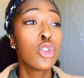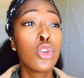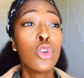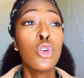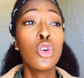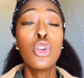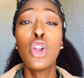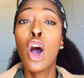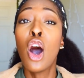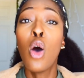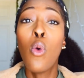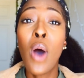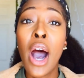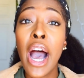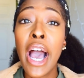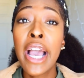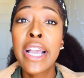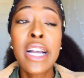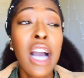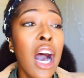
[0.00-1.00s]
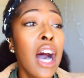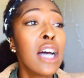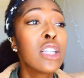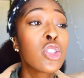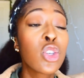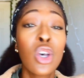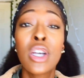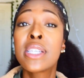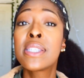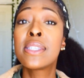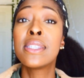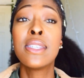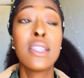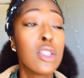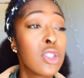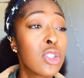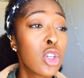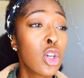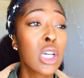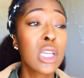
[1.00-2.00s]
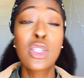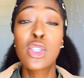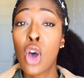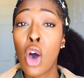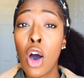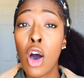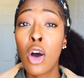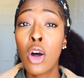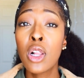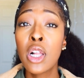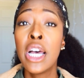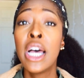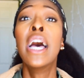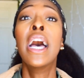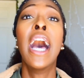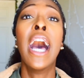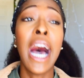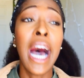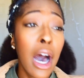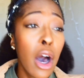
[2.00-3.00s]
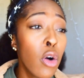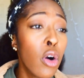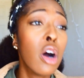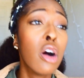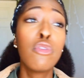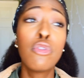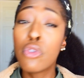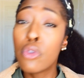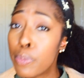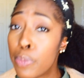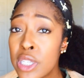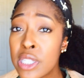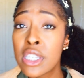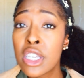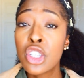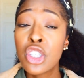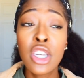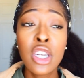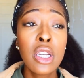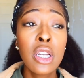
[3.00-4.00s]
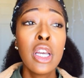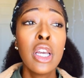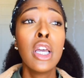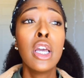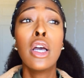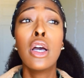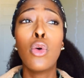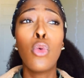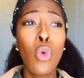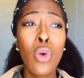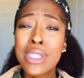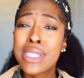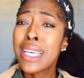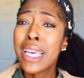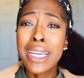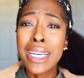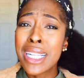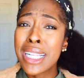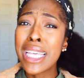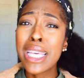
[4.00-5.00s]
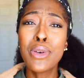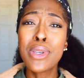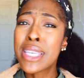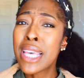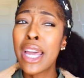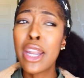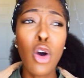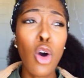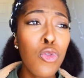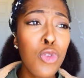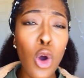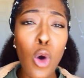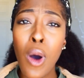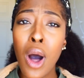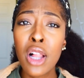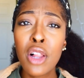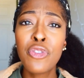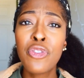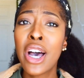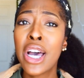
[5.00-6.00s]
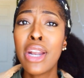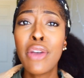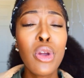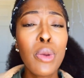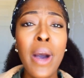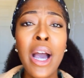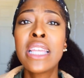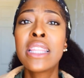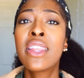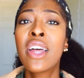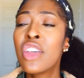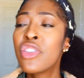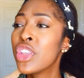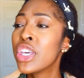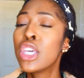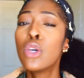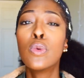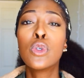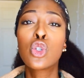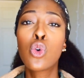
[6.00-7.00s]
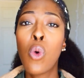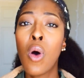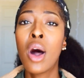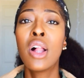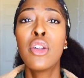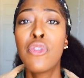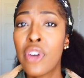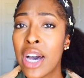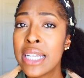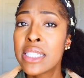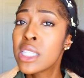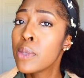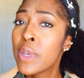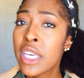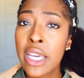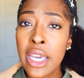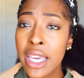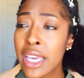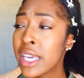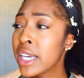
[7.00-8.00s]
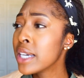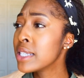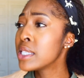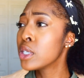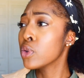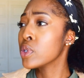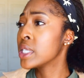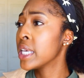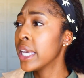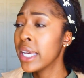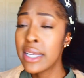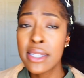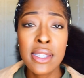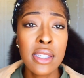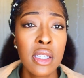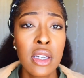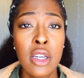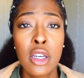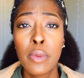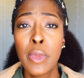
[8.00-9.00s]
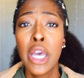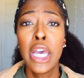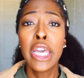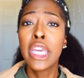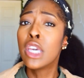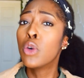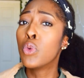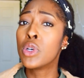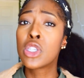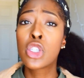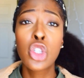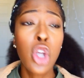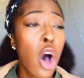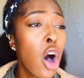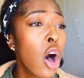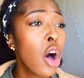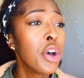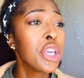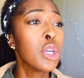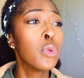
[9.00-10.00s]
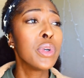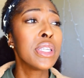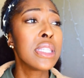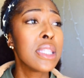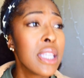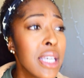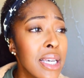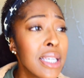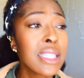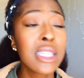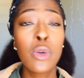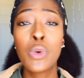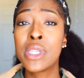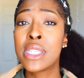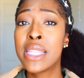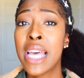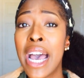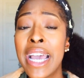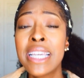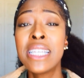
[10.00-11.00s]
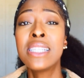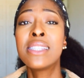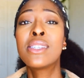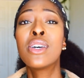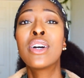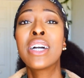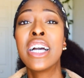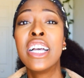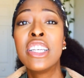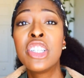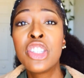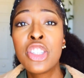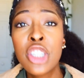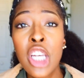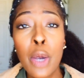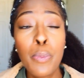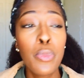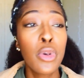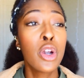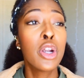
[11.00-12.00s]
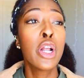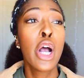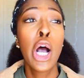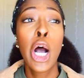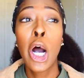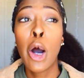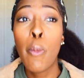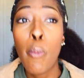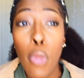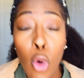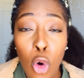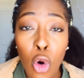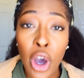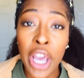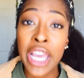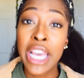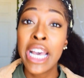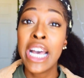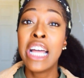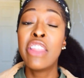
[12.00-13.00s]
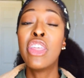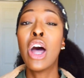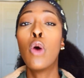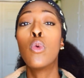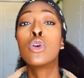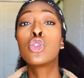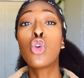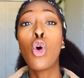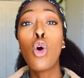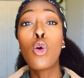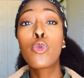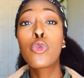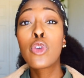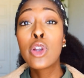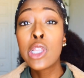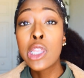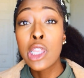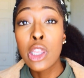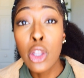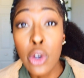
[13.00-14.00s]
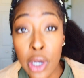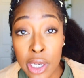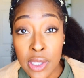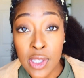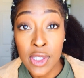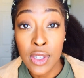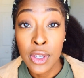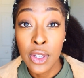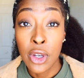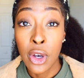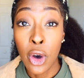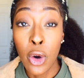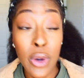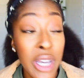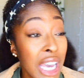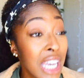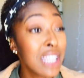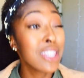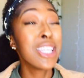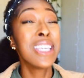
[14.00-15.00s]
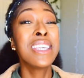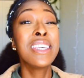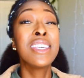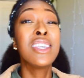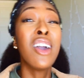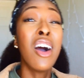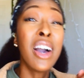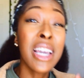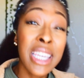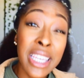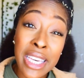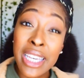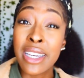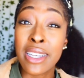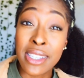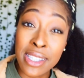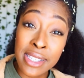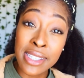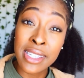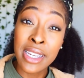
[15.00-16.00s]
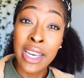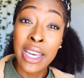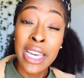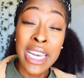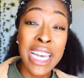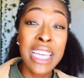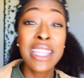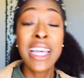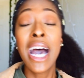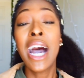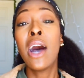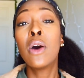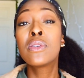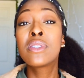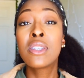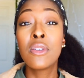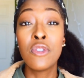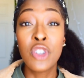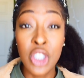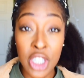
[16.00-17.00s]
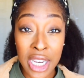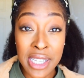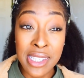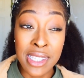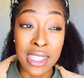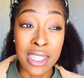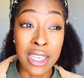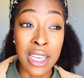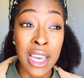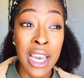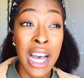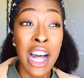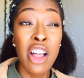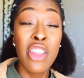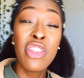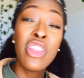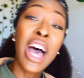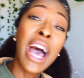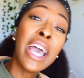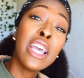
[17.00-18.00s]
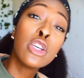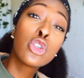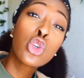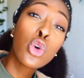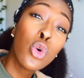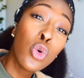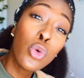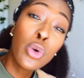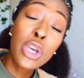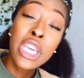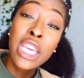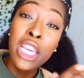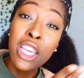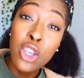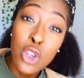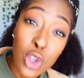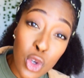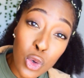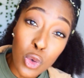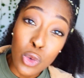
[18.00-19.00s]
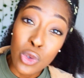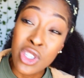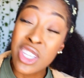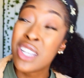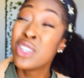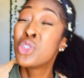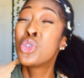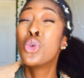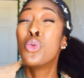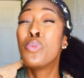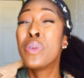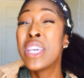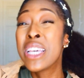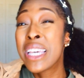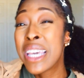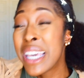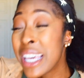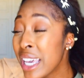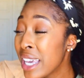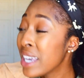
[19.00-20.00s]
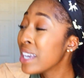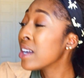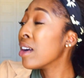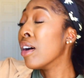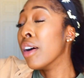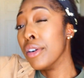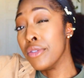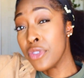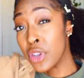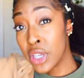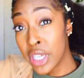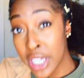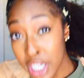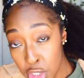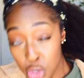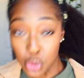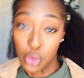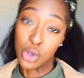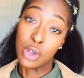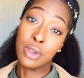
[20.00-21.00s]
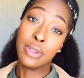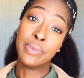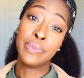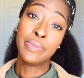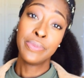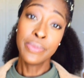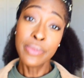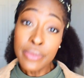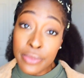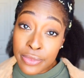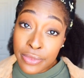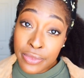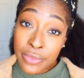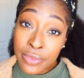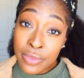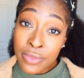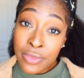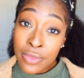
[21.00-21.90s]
Do you know why God took, took Saul out of position? Well, technically he was kind of overqualified. Everybody thought that he was qualified to be king because he was handsome, he was tall, he was this, he was that. He took a shepherd boy that was overlooked, okay? The youngest in the house of Jesse. That is who he used to be king of Israel. Hmm?